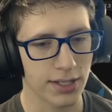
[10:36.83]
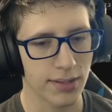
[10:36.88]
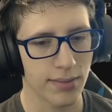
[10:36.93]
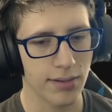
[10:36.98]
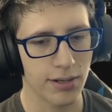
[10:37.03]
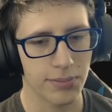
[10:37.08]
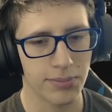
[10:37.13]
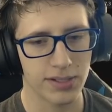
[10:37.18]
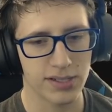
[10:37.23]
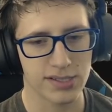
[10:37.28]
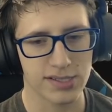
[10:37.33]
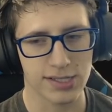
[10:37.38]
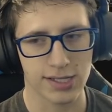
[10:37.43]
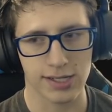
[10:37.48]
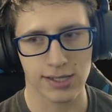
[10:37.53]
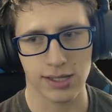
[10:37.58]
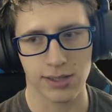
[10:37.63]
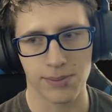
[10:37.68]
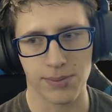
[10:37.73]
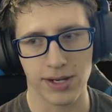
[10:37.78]
I'm going to be
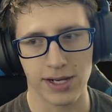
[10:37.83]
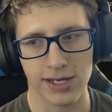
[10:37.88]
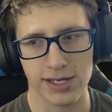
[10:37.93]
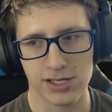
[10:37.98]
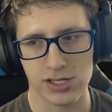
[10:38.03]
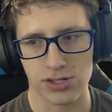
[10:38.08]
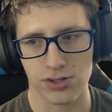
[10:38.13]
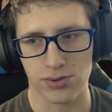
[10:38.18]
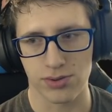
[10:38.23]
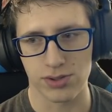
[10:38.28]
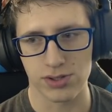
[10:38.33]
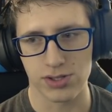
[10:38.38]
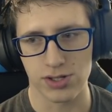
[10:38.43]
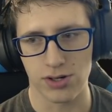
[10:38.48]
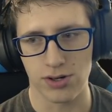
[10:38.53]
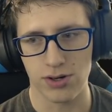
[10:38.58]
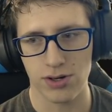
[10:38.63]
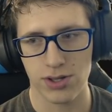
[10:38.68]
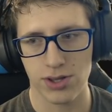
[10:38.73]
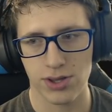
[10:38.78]
slightly biased towards
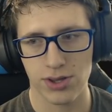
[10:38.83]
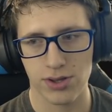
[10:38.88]
Earth.